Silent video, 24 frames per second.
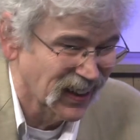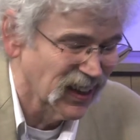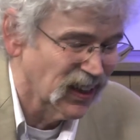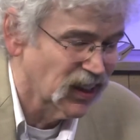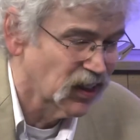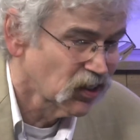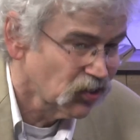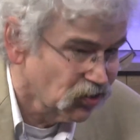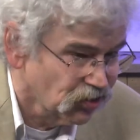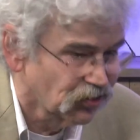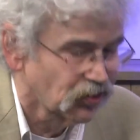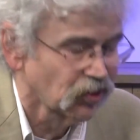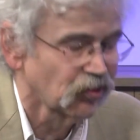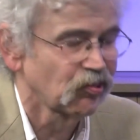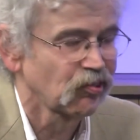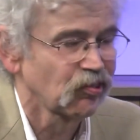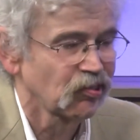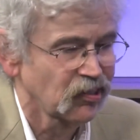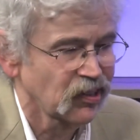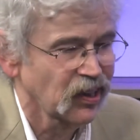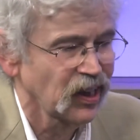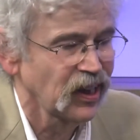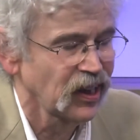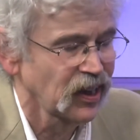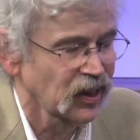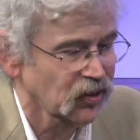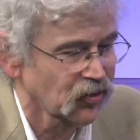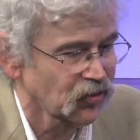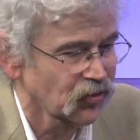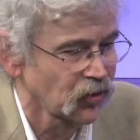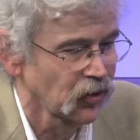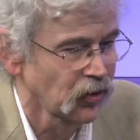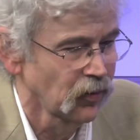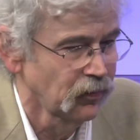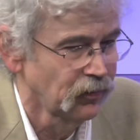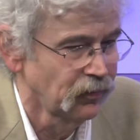is distinct
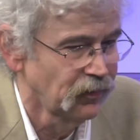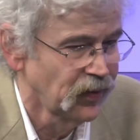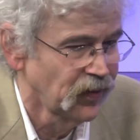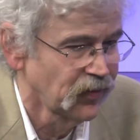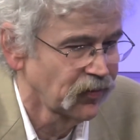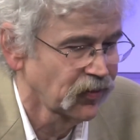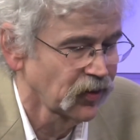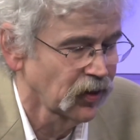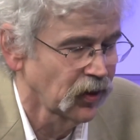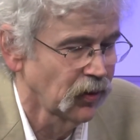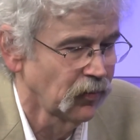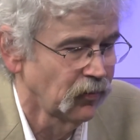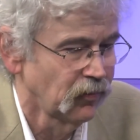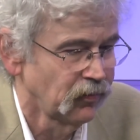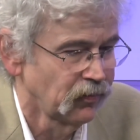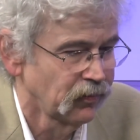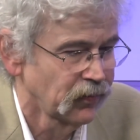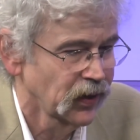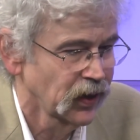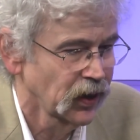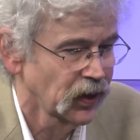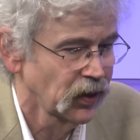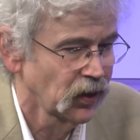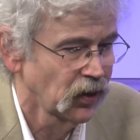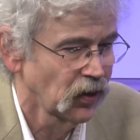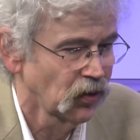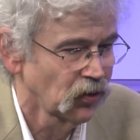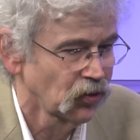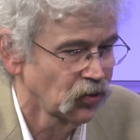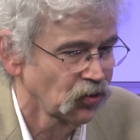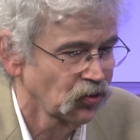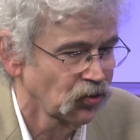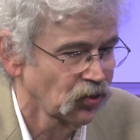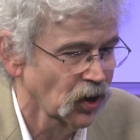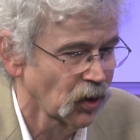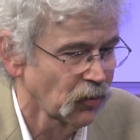from
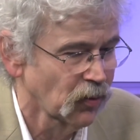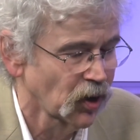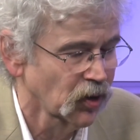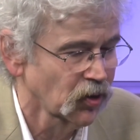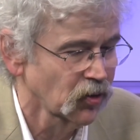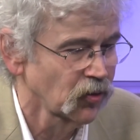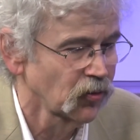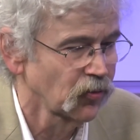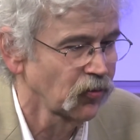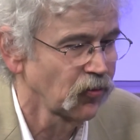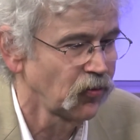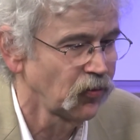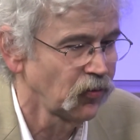some other